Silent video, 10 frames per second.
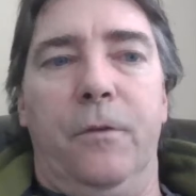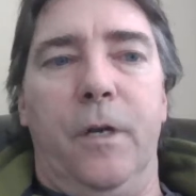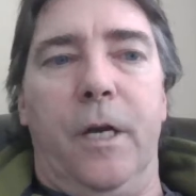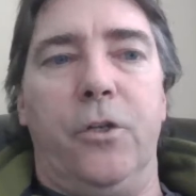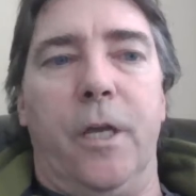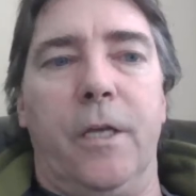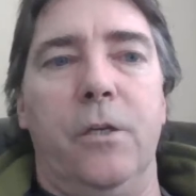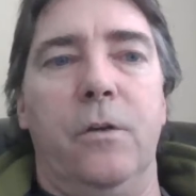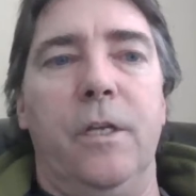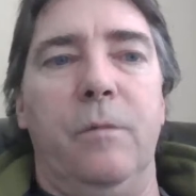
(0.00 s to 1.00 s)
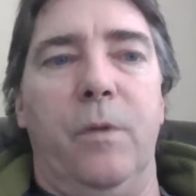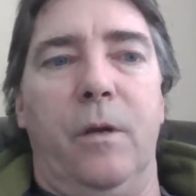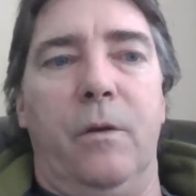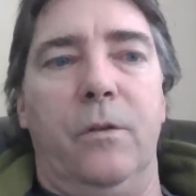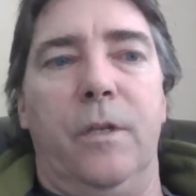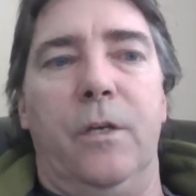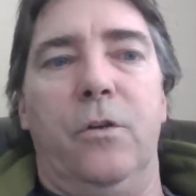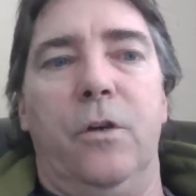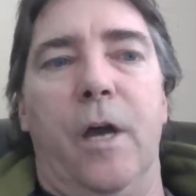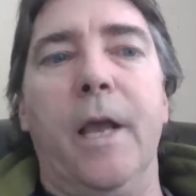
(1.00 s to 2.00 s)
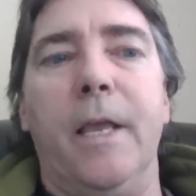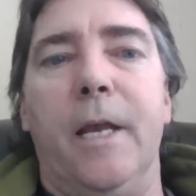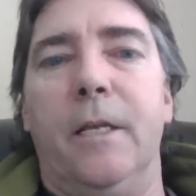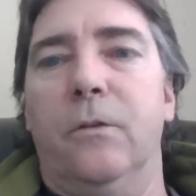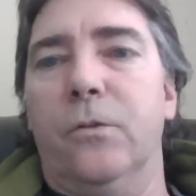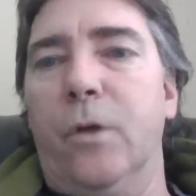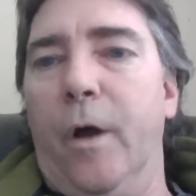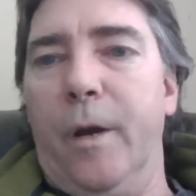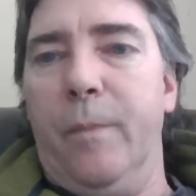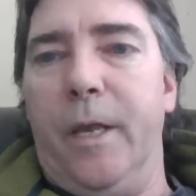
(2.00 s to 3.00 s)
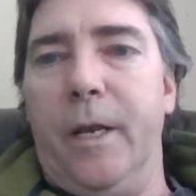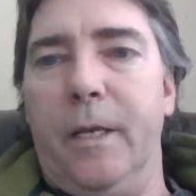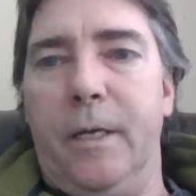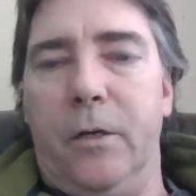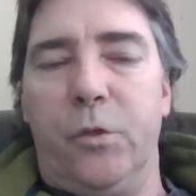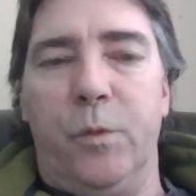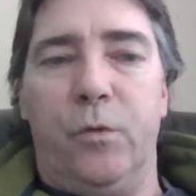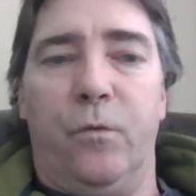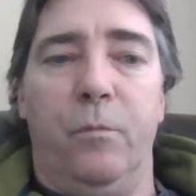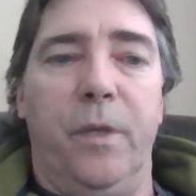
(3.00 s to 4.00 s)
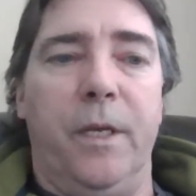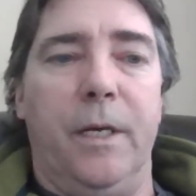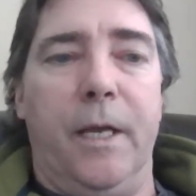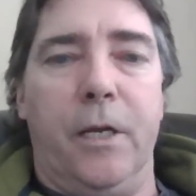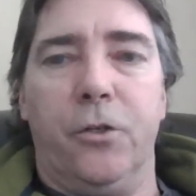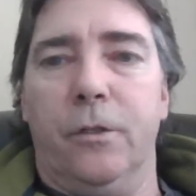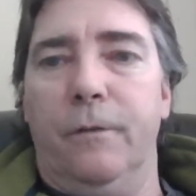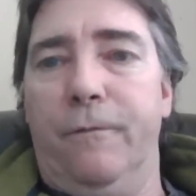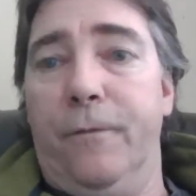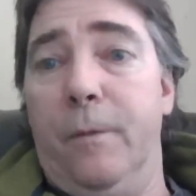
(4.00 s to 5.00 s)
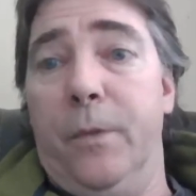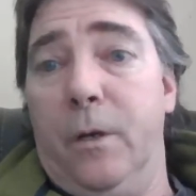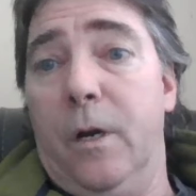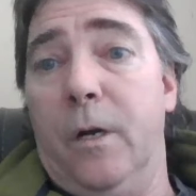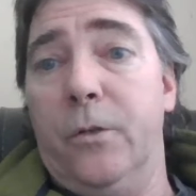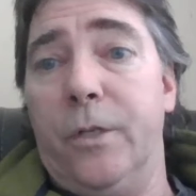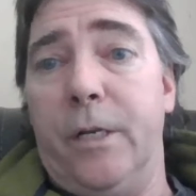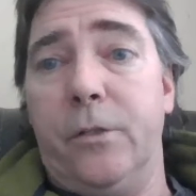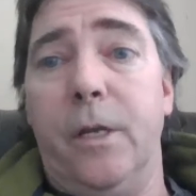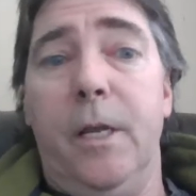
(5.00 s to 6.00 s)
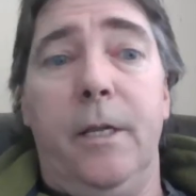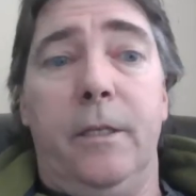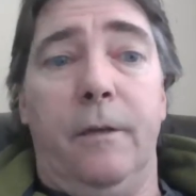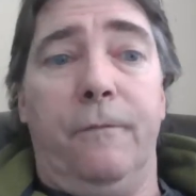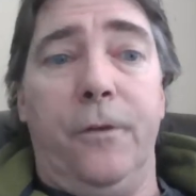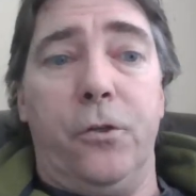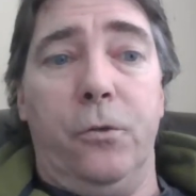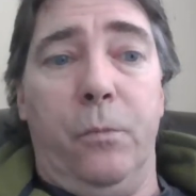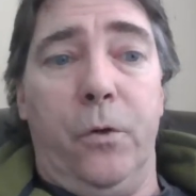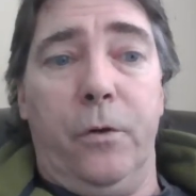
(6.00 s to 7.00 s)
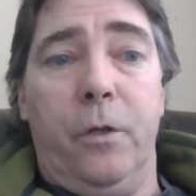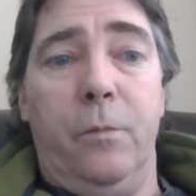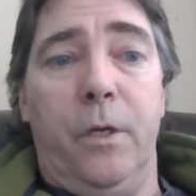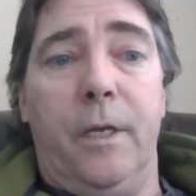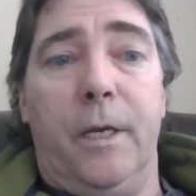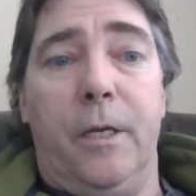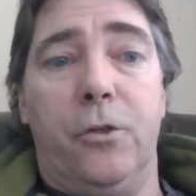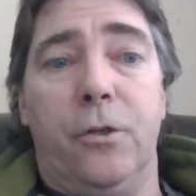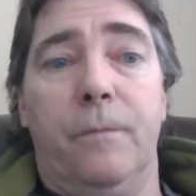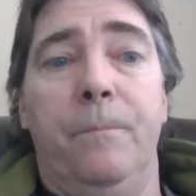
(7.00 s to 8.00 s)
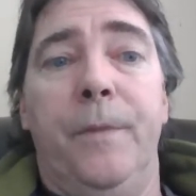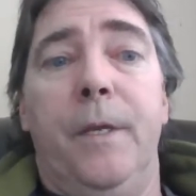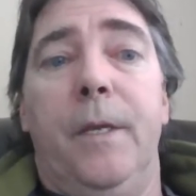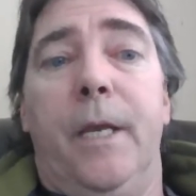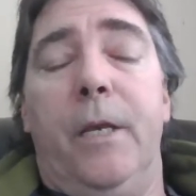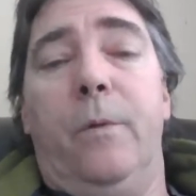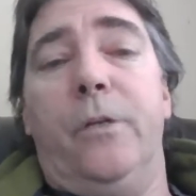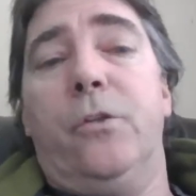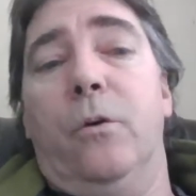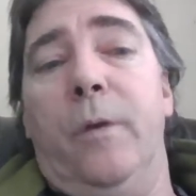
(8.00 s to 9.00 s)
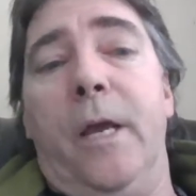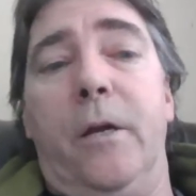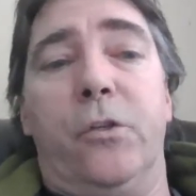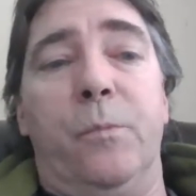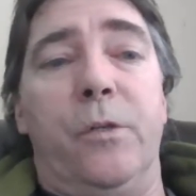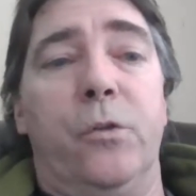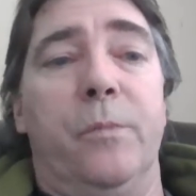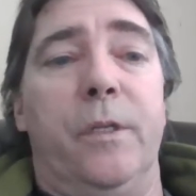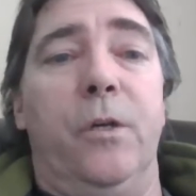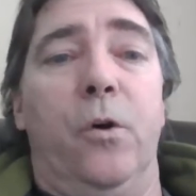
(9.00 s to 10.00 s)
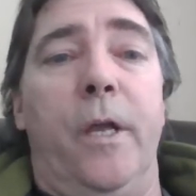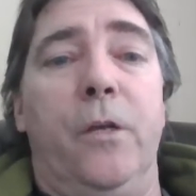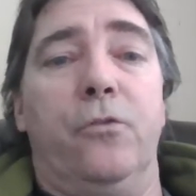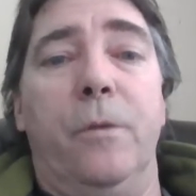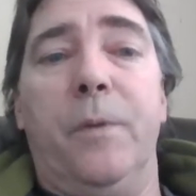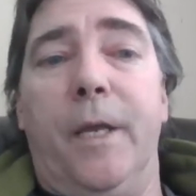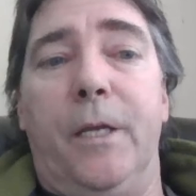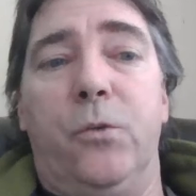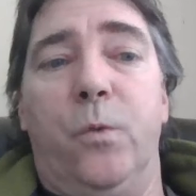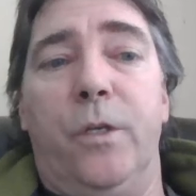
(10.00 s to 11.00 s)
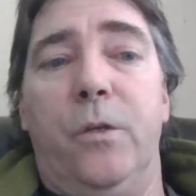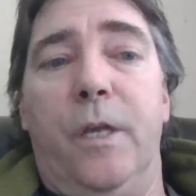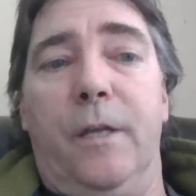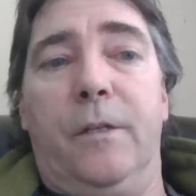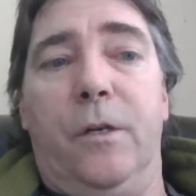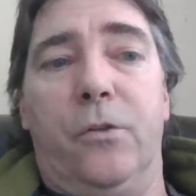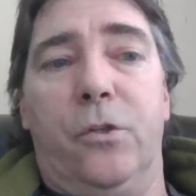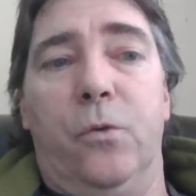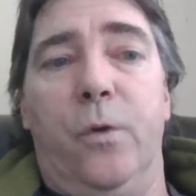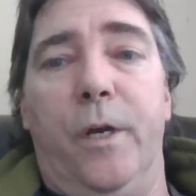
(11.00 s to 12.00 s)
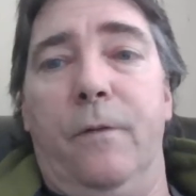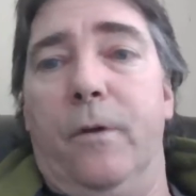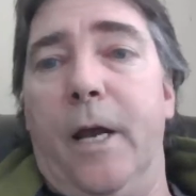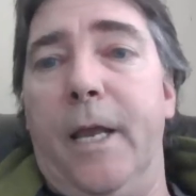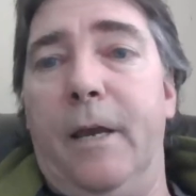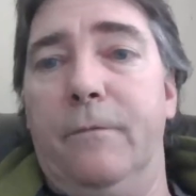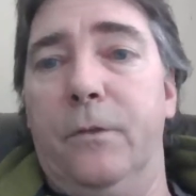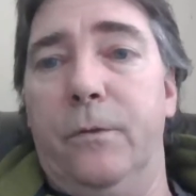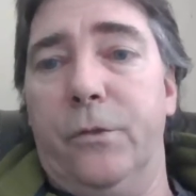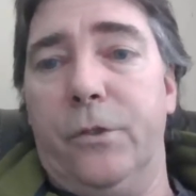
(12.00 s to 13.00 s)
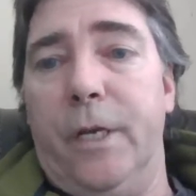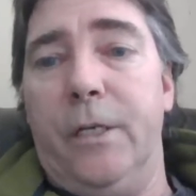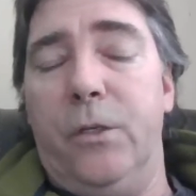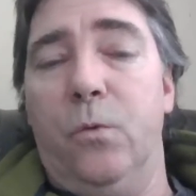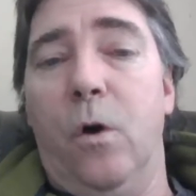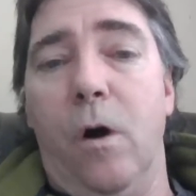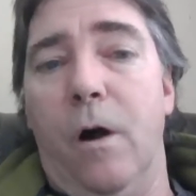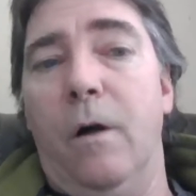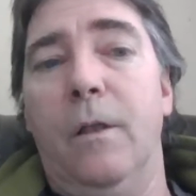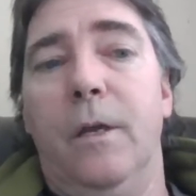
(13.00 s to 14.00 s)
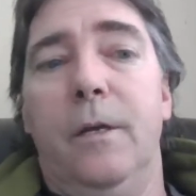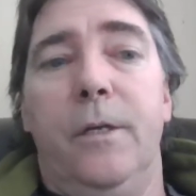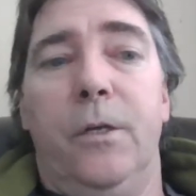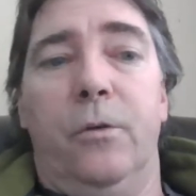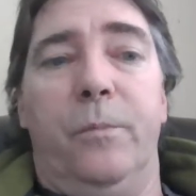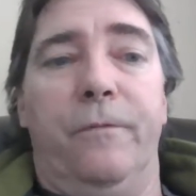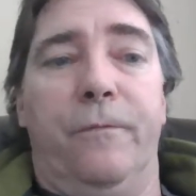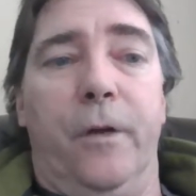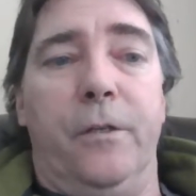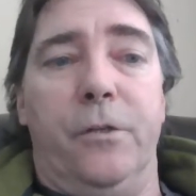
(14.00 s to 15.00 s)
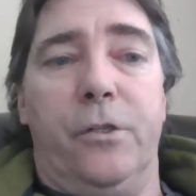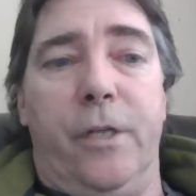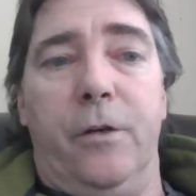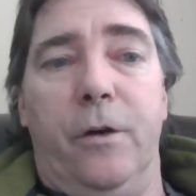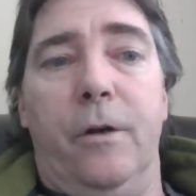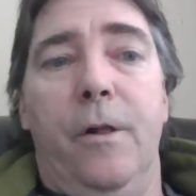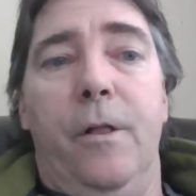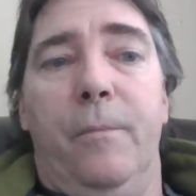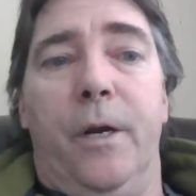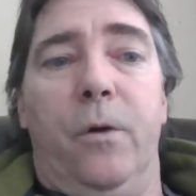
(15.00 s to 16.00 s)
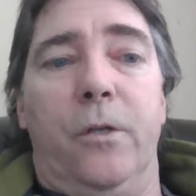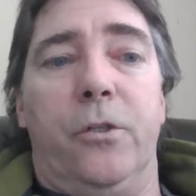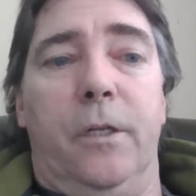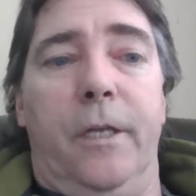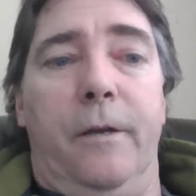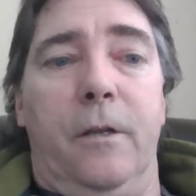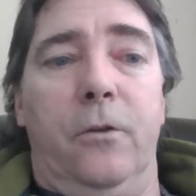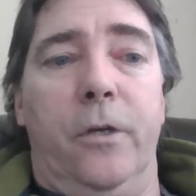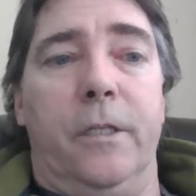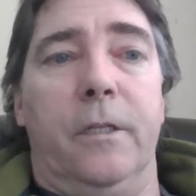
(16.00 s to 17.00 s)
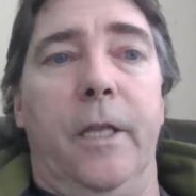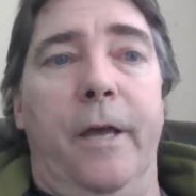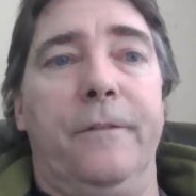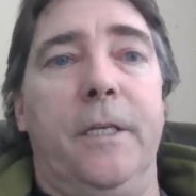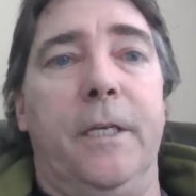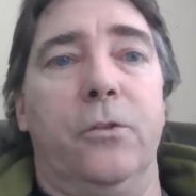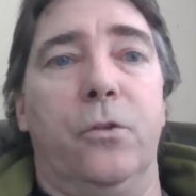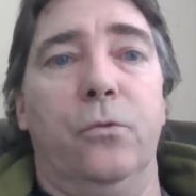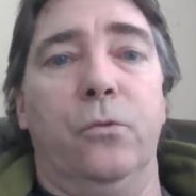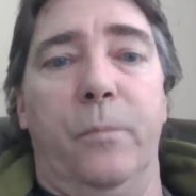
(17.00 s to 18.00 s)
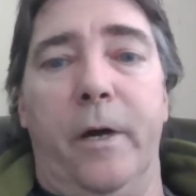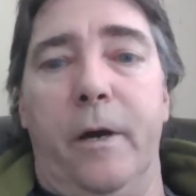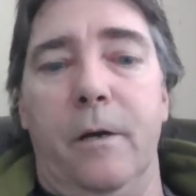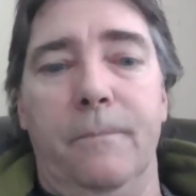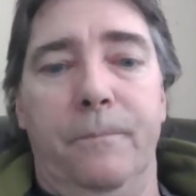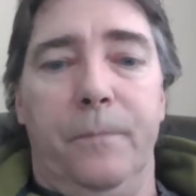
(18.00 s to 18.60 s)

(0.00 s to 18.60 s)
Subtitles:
you're not checking your email, then you're not getting those automatic announcements from me and actually from the college as the official mode of communication. Anyway, so announcements will be the entry page when you get there. So whatever I have new to say to you all, it'll be front and center. But I want you to look at the left-hand toolbar.